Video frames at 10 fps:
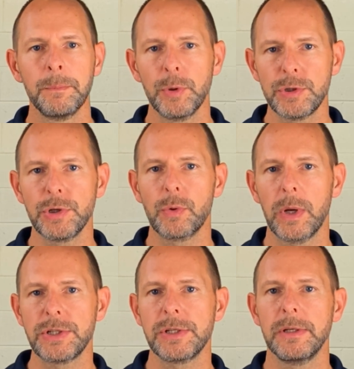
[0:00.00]
Put your
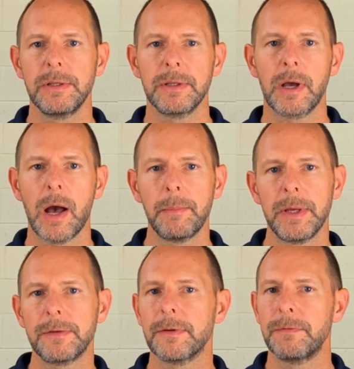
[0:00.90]
question in the
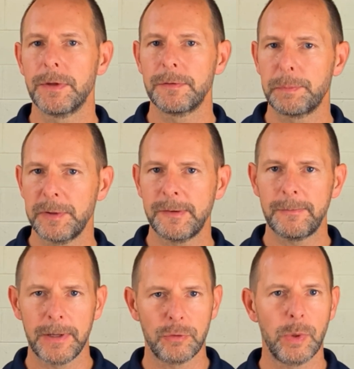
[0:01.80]
comments of the
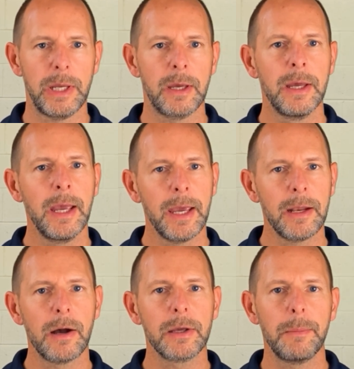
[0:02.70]
specific tweak and
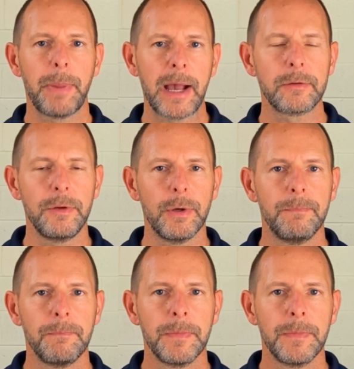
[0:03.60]
I'll get back to you.